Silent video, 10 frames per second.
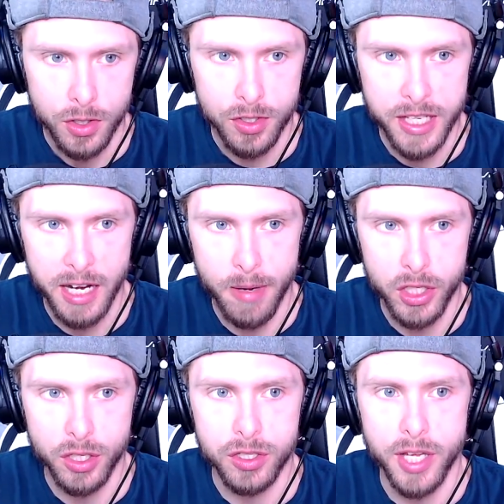So this
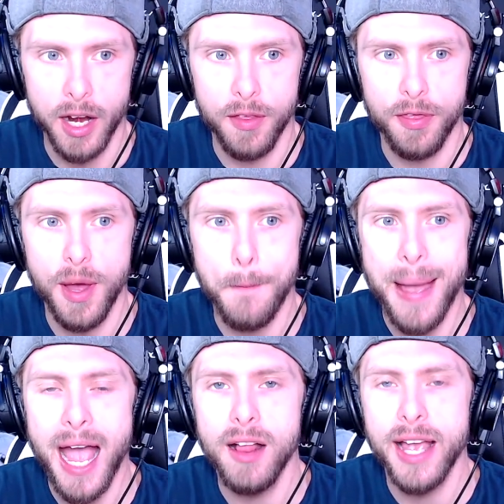animation is titled The
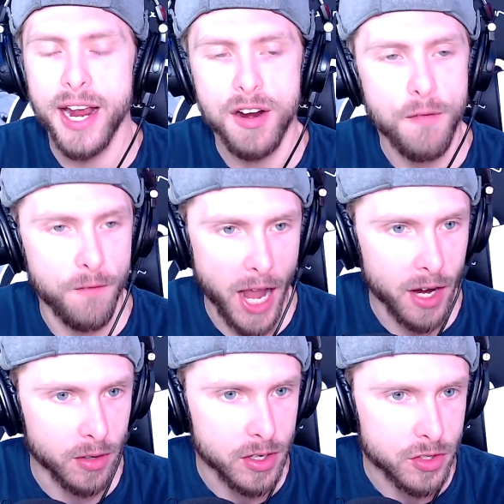Malhare
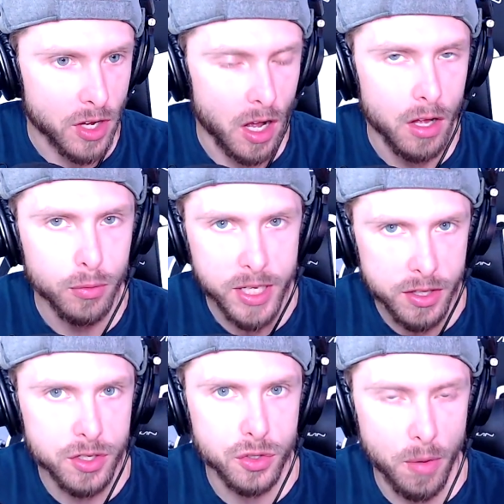Virus. I'll read
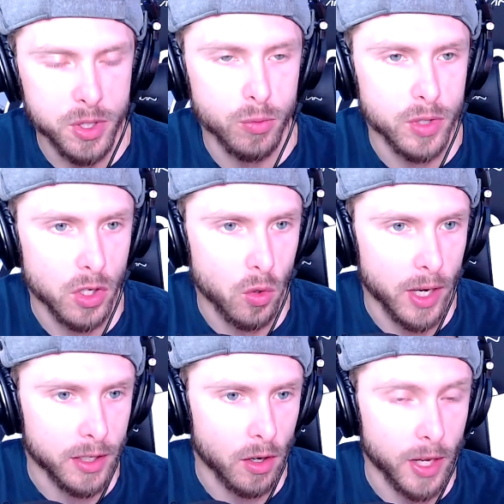the description real
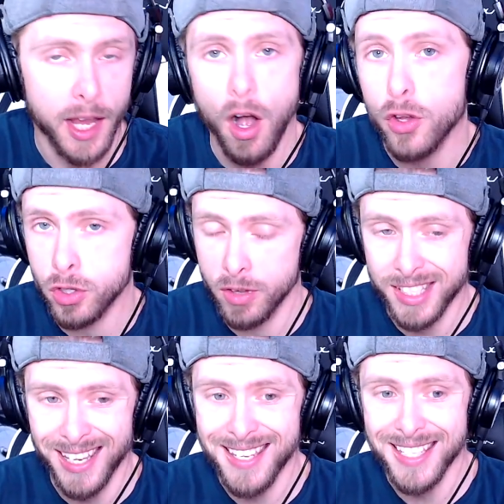quick, okay? Also,
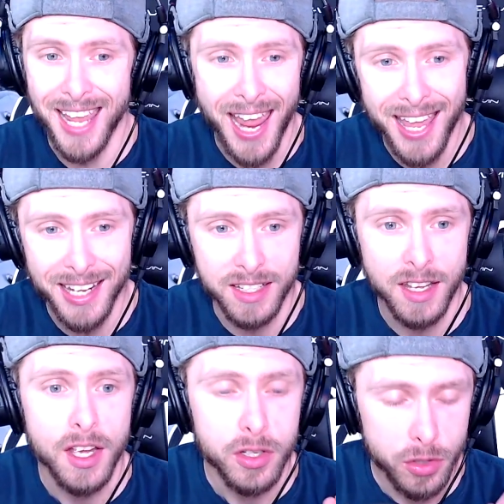this is canon
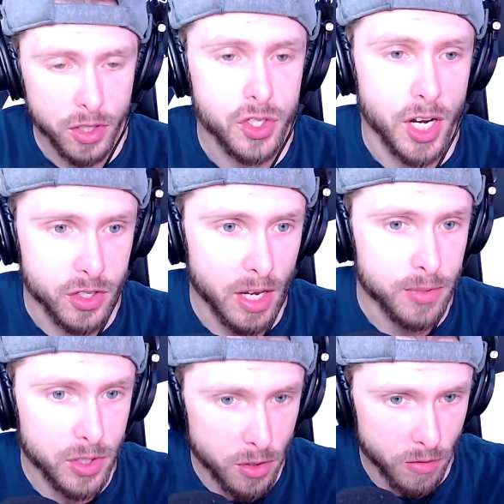to the
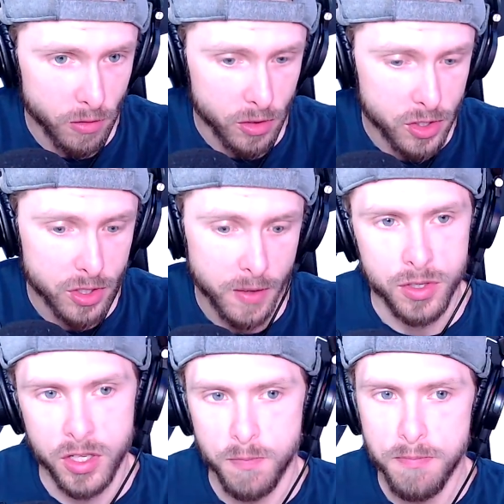J-Gems universe. So it
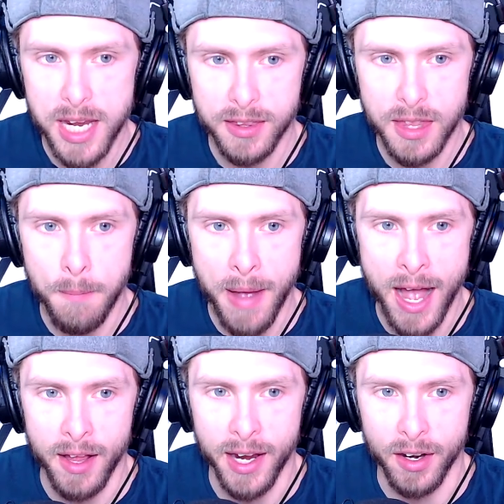says, meet the
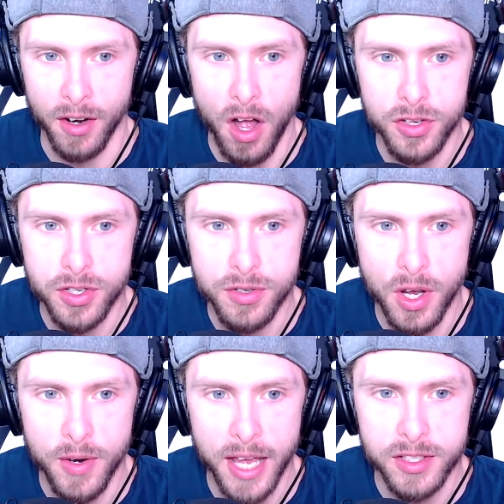Malhare, also
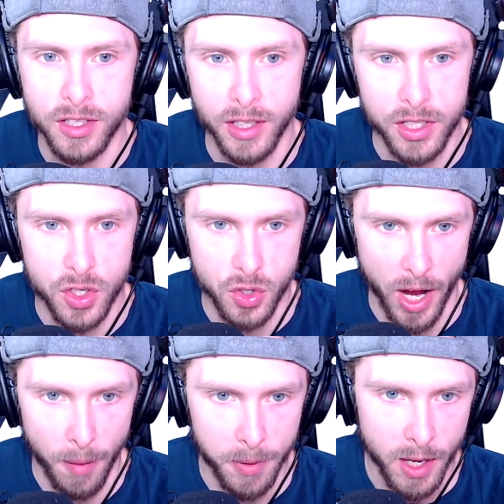known as
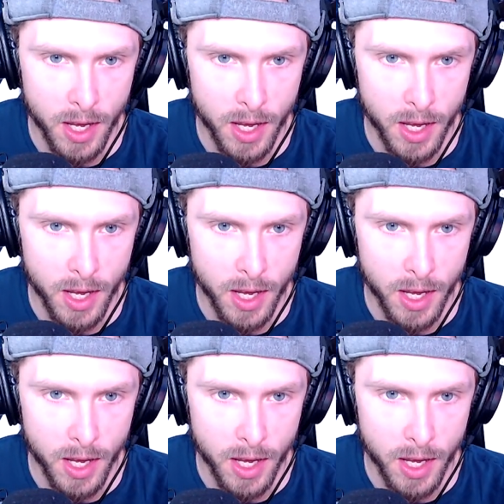Glitchtrap.